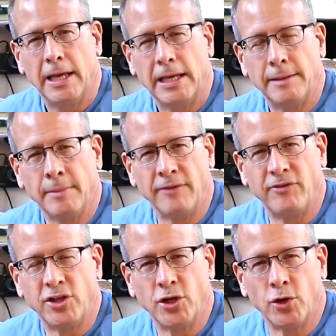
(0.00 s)
In my
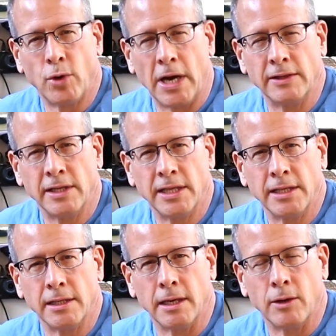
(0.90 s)
video on
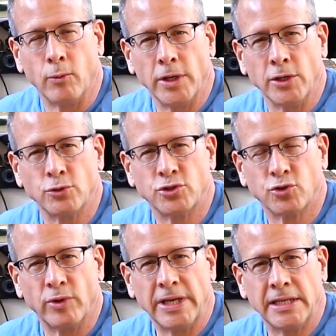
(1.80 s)
the window
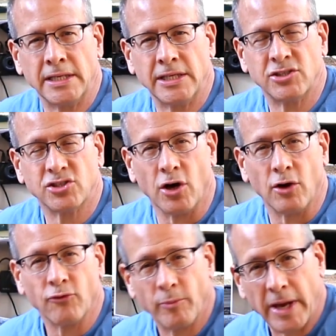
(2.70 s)
screen
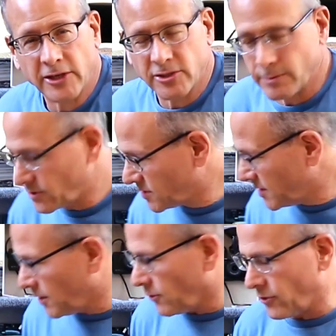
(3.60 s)
install for maximum
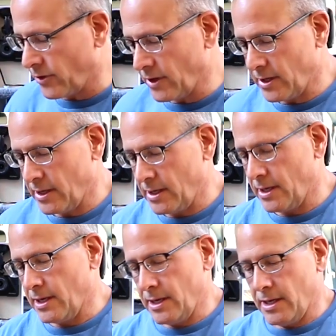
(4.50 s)
stealth,
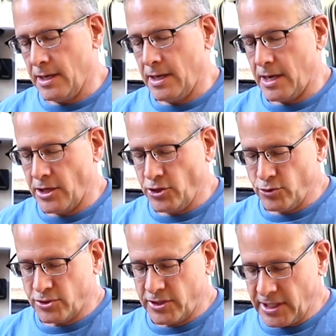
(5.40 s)
I
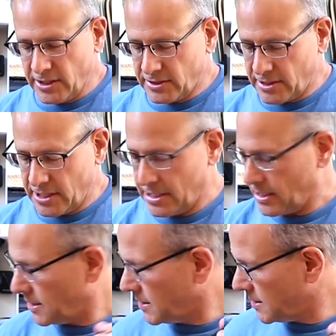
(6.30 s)
use these
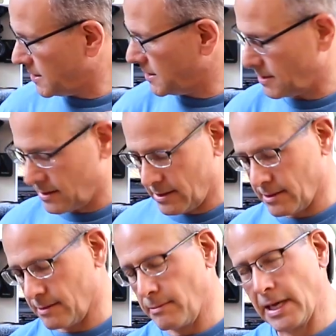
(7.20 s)

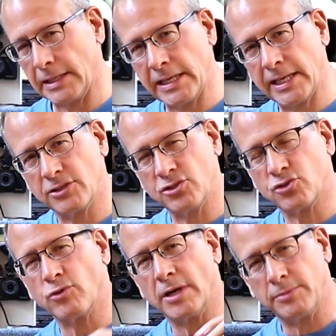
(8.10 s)
magnetic
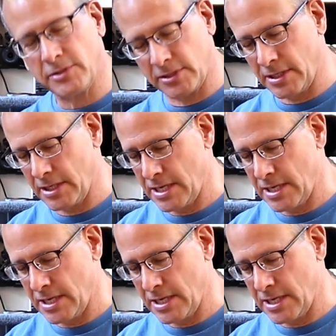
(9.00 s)
strips,